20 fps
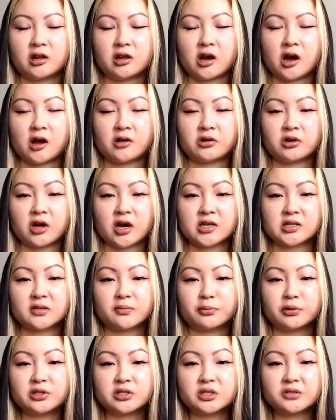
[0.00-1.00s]
Uh, you guys,
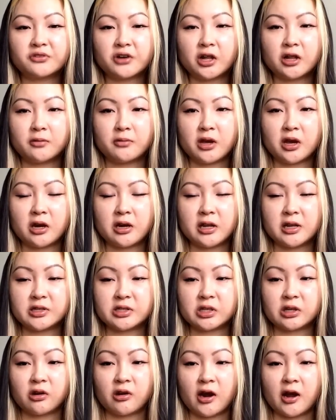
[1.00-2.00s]
please follow me on
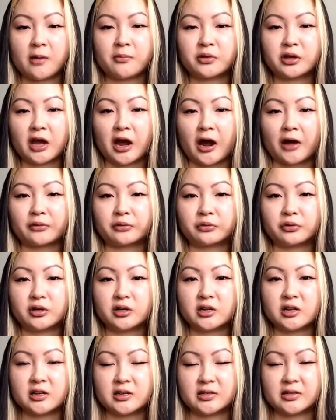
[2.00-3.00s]
Instagram.
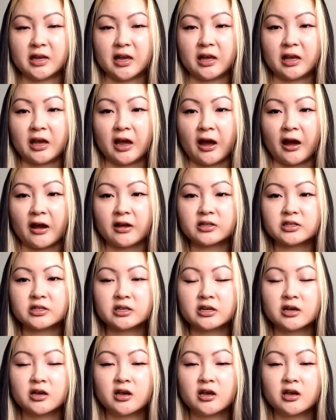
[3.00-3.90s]
Catherine is a cat